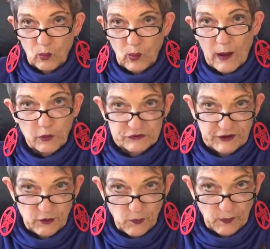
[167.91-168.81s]
I won't
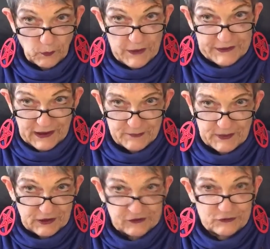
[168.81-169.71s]
tell you what one yet,
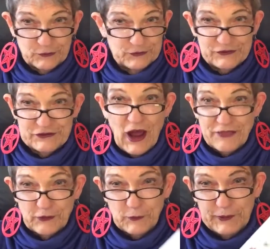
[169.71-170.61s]
because this was
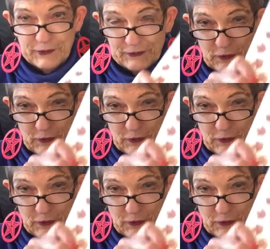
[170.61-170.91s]
not the winner.